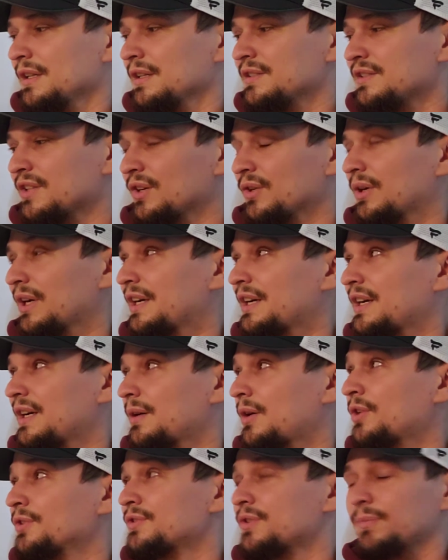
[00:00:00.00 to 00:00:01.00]
So
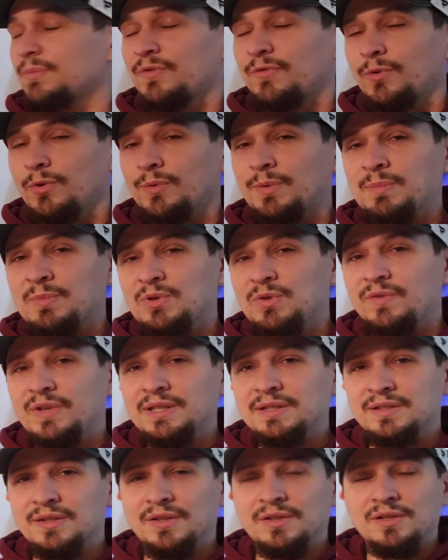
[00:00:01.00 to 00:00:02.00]
also, before we move
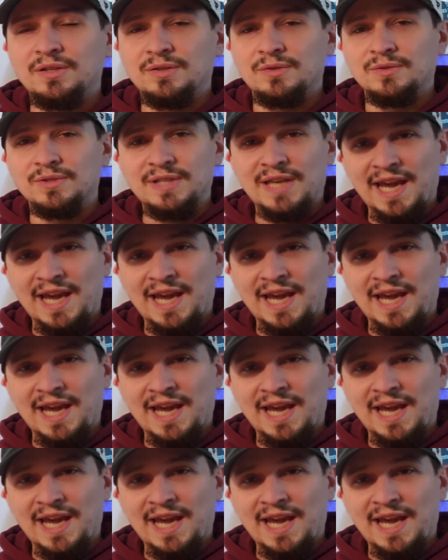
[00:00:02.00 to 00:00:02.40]
into the news,